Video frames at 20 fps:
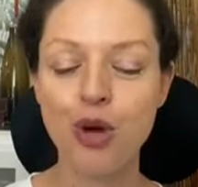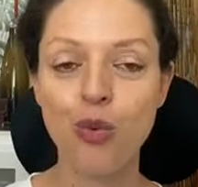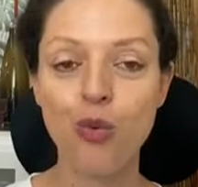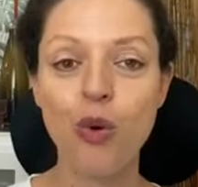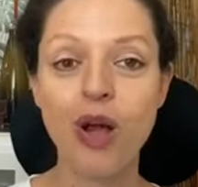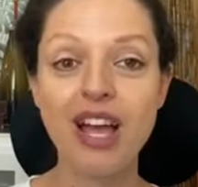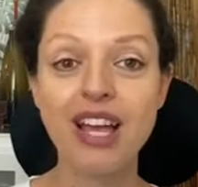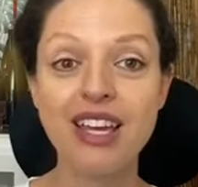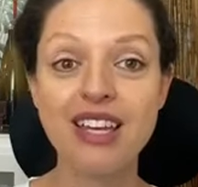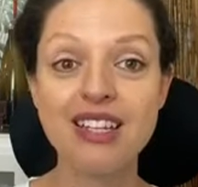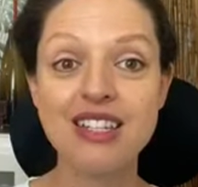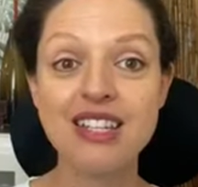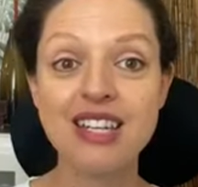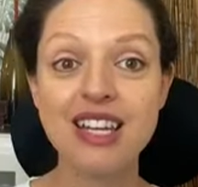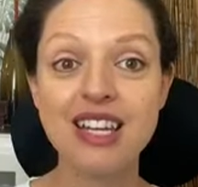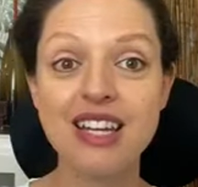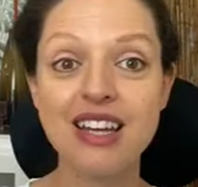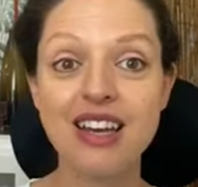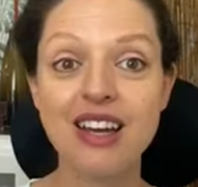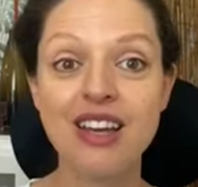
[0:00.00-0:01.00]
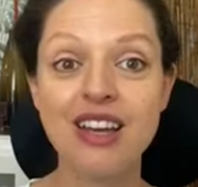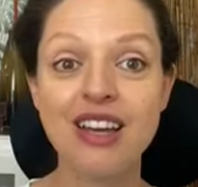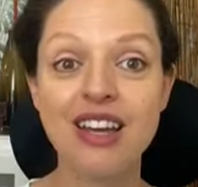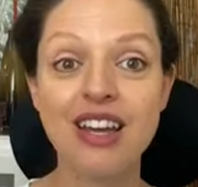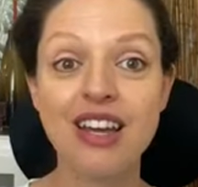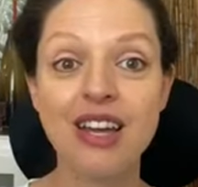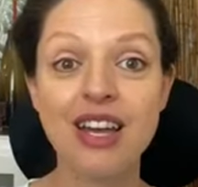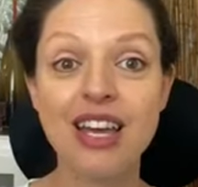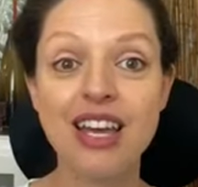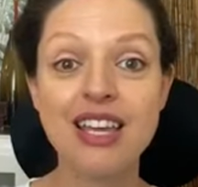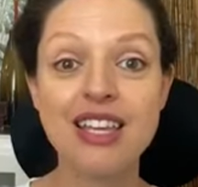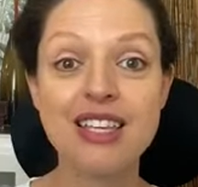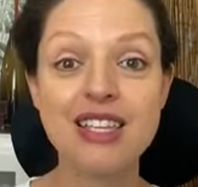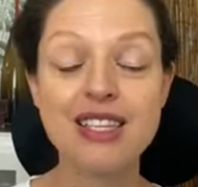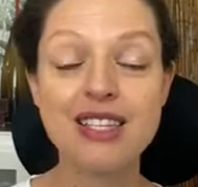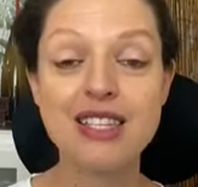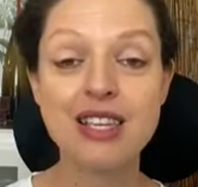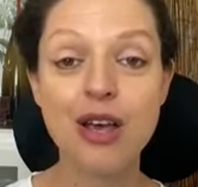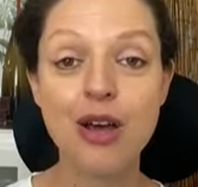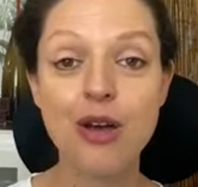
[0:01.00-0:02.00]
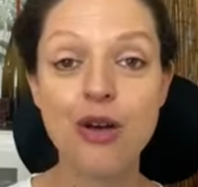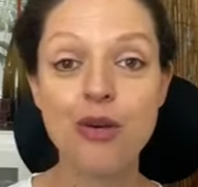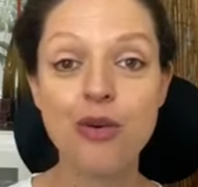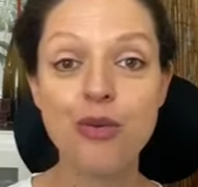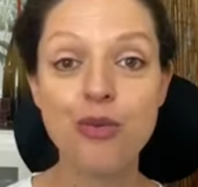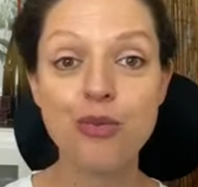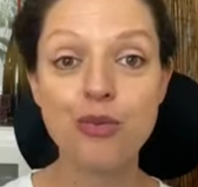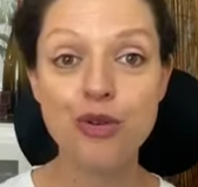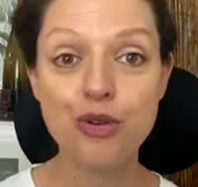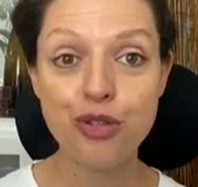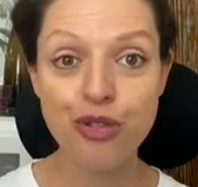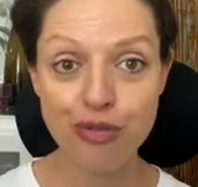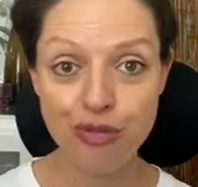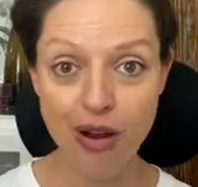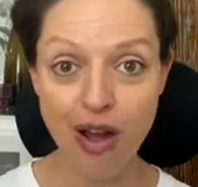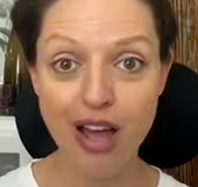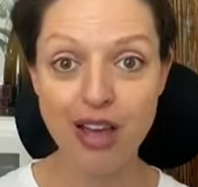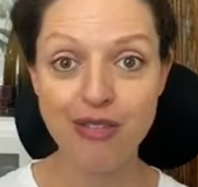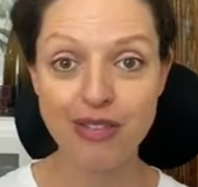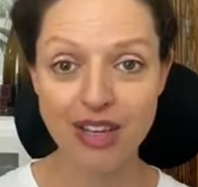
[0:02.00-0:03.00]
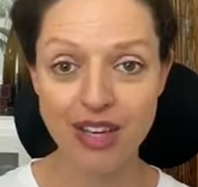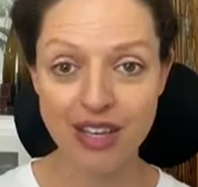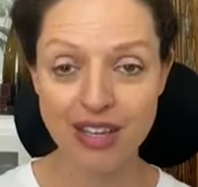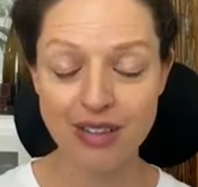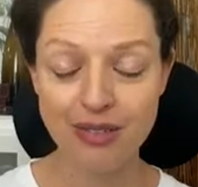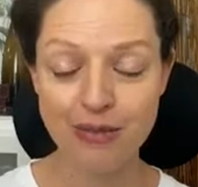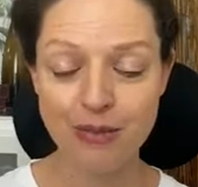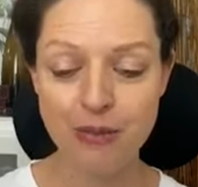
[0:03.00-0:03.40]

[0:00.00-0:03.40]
where Candida is thriving.